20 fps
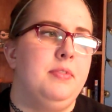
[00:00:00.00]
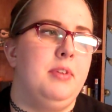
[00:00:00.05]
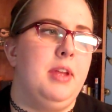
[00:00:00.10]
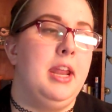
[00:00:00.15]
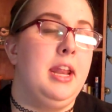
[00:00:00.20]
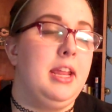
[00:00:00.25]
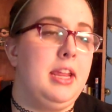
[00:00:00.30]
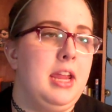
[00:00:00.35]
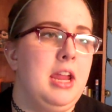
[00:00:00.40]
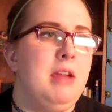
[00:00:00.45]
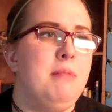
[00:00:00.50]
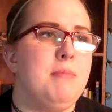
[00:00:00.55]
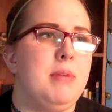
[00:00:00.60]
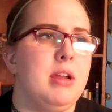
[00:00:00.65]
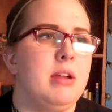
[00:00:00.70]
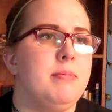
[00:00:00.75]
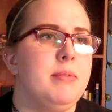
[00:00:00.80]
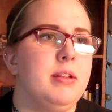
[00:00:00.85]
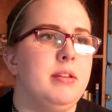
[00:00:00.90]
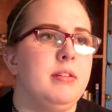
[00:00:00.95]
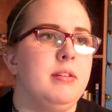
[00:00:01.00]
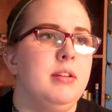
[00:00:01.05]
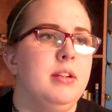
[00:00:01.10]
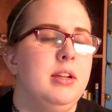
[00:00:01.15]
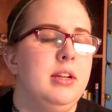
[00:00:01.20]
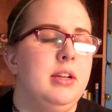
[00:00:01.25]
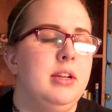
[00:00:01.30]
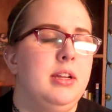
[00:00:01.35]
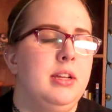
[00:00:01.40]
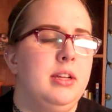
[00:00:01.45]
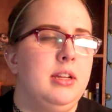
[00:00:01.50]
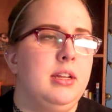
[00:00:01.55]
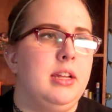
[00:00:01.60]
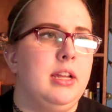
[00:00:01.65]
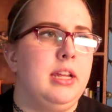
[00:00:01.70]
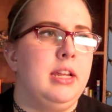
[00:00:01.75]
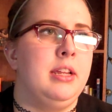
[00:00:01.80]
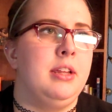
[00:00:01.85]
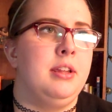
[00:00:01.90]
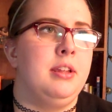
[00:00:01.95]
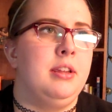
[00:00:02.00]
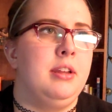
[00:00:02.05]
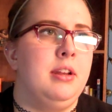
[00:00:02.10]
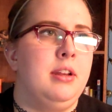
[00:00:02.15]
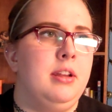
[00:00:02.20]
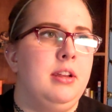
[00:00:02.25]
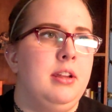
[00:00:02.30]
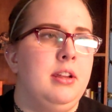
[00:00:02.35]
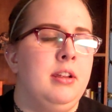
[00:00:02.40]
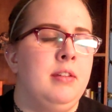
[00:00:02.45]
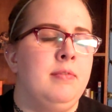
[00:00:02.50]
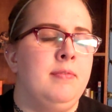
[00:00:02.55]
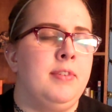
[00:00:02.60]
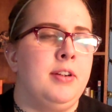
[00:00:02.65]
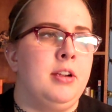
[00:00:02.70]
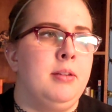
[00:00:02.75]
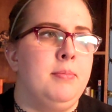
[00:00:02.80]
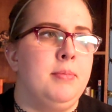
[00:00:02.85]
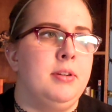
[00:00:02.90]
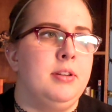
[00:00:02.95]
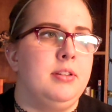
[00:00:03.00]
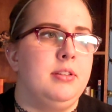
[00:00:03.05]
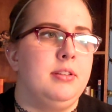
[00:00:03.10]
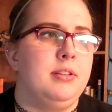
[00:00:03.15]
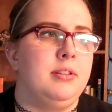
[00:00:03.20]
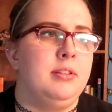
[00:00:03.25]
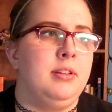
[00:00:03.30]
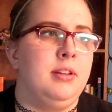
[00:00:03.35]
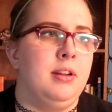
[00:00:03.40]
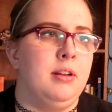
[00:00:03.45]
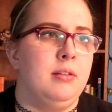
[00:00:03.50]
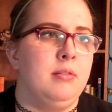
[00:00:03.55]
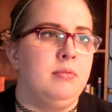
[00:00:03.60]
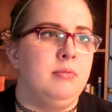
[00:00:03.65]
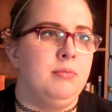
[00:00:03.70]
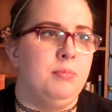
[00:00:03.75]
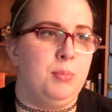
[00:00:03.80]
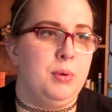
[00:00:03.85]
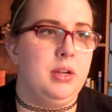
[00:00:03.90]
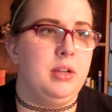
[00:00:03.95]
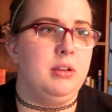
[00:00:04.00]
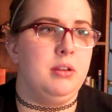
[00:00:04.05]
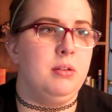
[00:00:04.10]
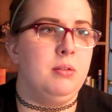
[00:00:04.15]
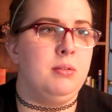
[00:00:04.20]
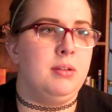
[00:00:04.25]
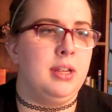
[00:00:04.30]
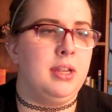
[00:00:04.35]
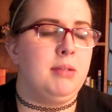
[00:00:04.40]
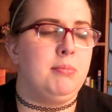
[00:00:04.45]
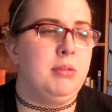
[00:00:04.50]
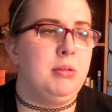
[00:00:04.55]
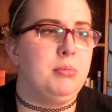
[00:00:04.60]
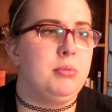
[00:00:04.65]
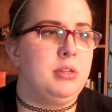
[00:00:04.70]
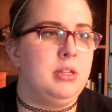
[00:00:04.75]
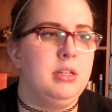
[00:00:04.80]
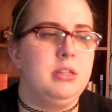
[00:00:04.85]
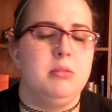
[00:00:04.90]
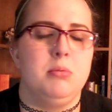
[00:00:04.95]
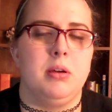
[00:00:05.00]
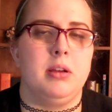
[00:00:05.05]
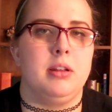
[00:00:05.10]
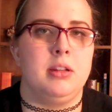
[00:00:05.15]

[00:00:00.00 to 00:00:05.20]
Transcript: And it can be. I mean, it very much, we do take people's kids away.